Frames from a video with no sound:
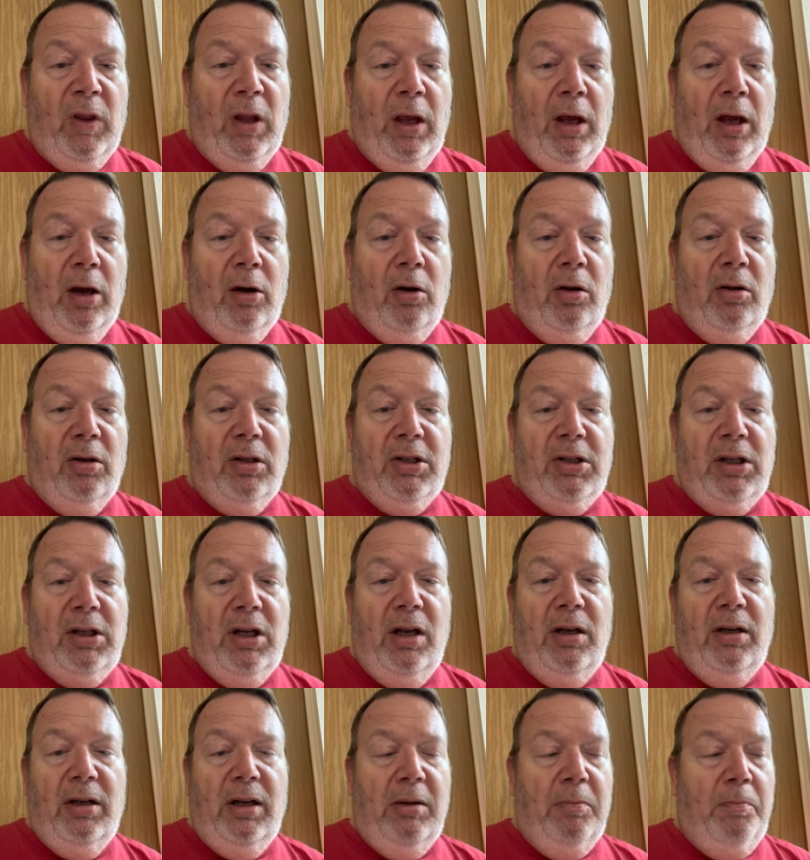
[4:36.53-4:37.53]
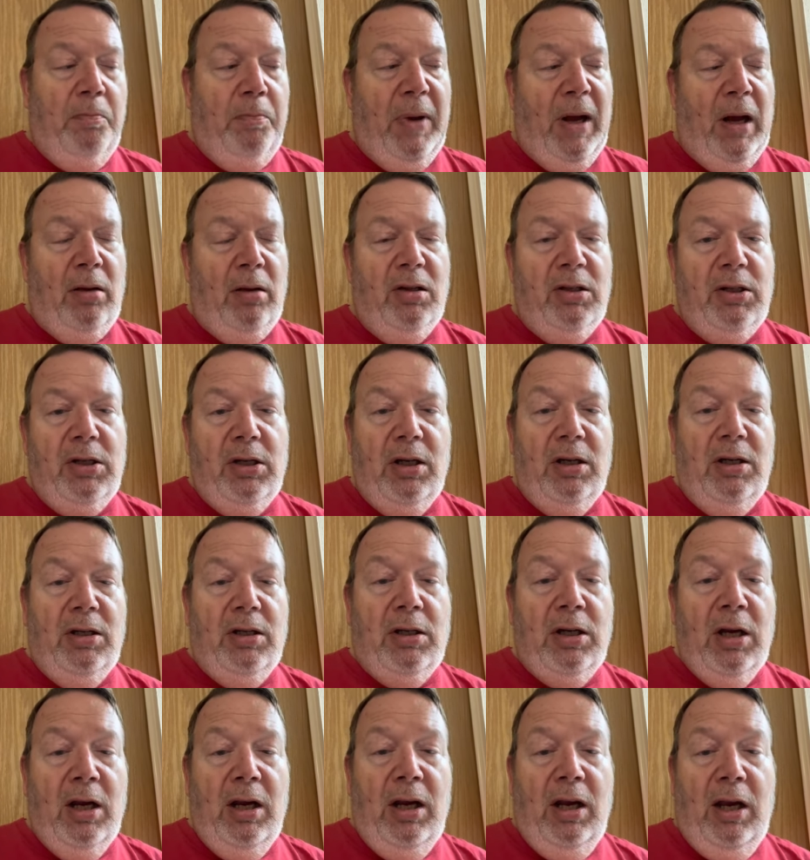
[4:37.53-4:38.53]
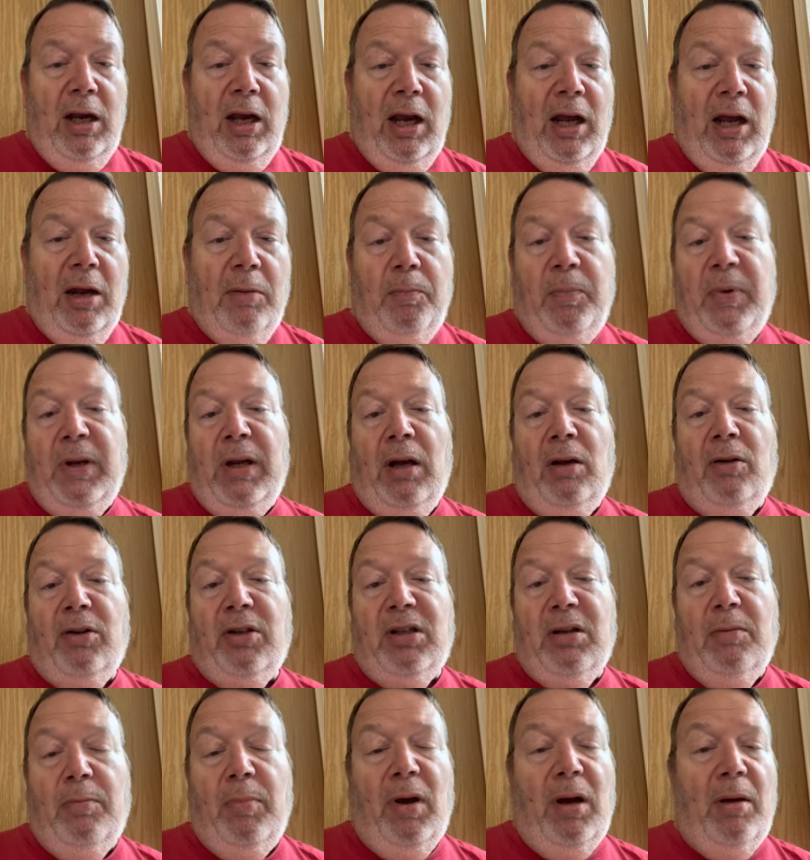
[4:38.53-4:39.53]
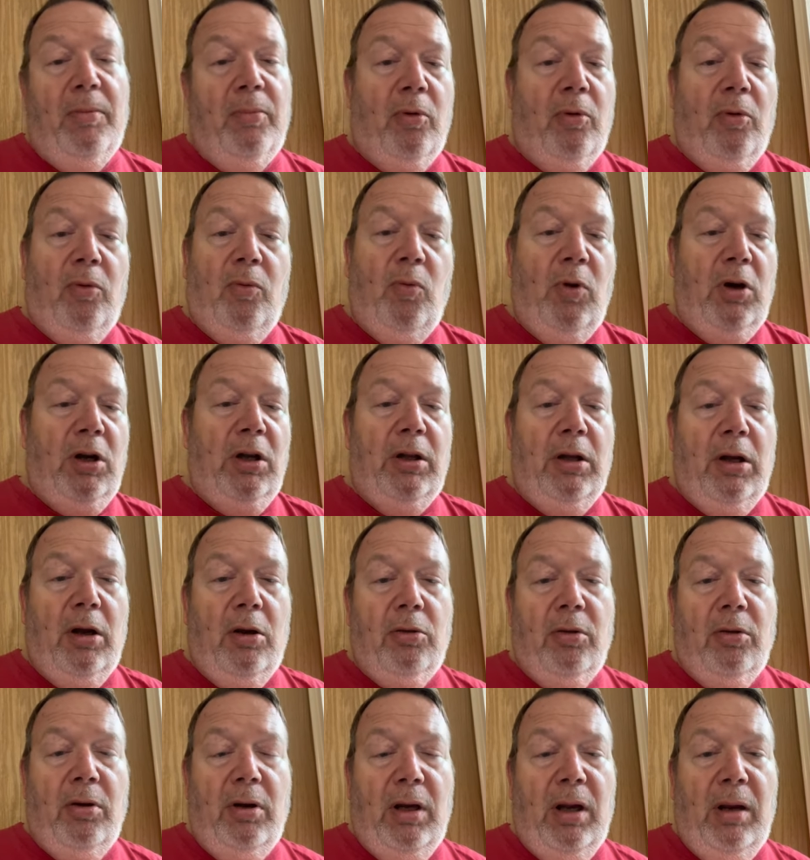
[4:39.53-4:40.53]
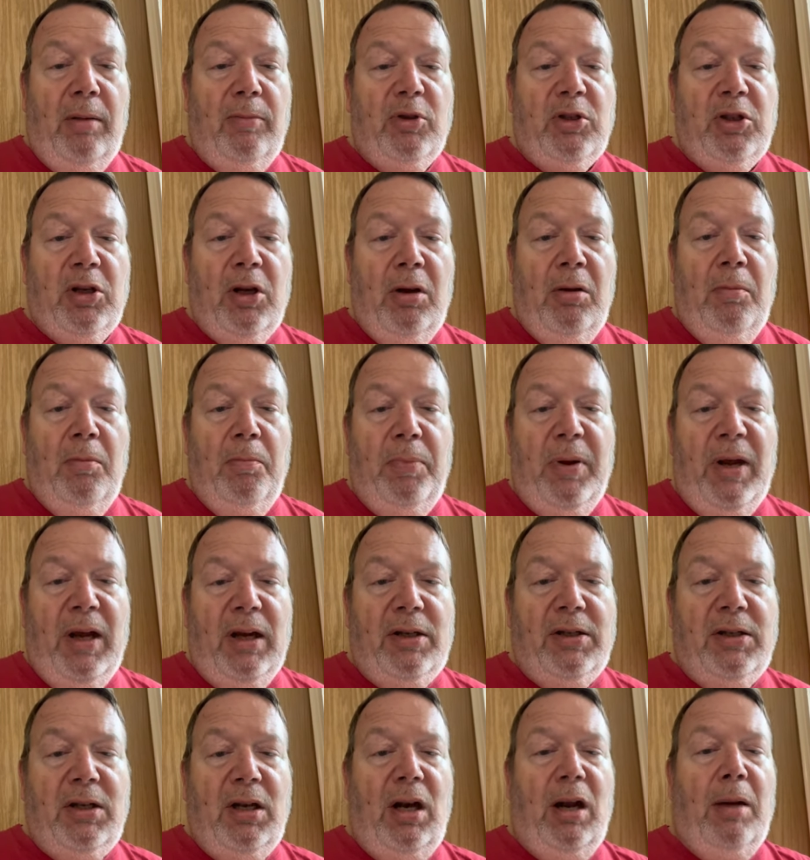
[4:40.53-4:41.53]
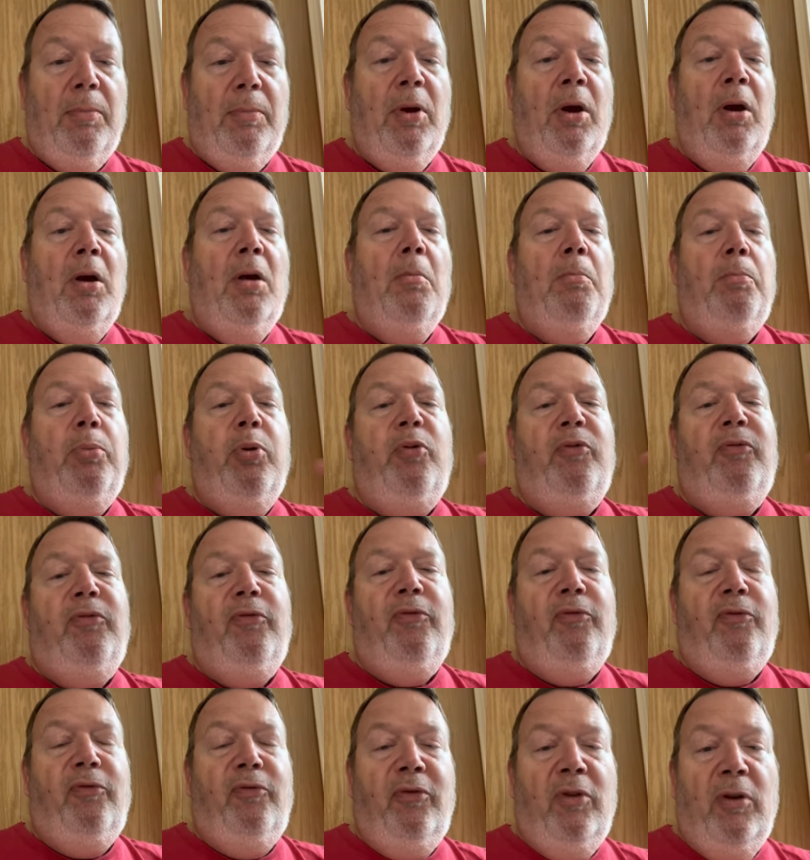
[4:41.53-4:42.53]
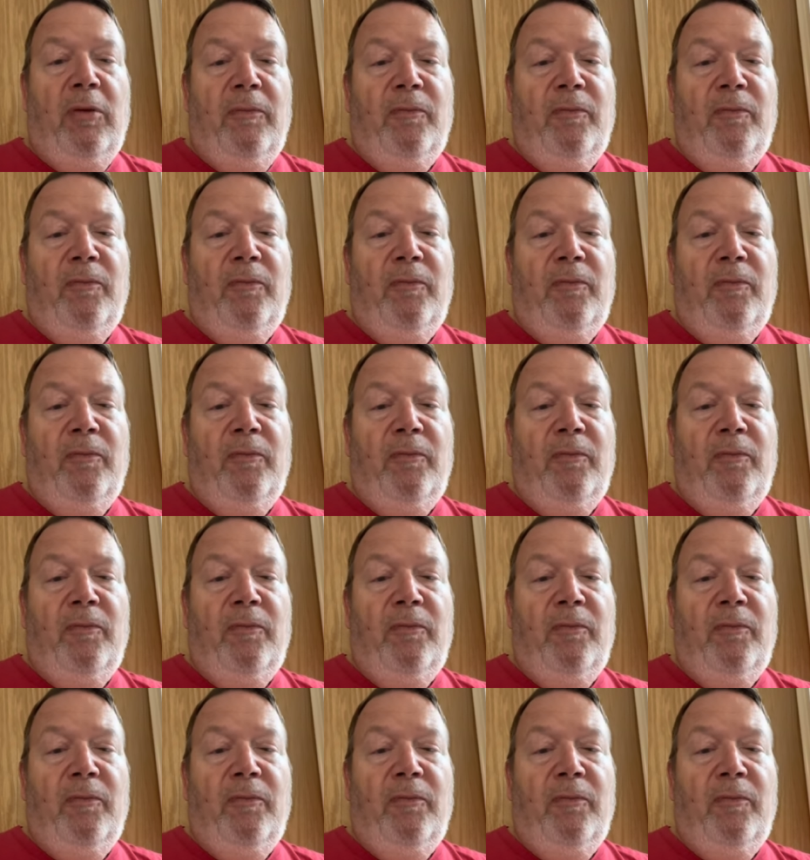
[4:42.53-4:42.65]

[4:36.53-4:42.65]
And all of a sudden it bounces and Beelzebub, or one of the other names, picks it up. Poof,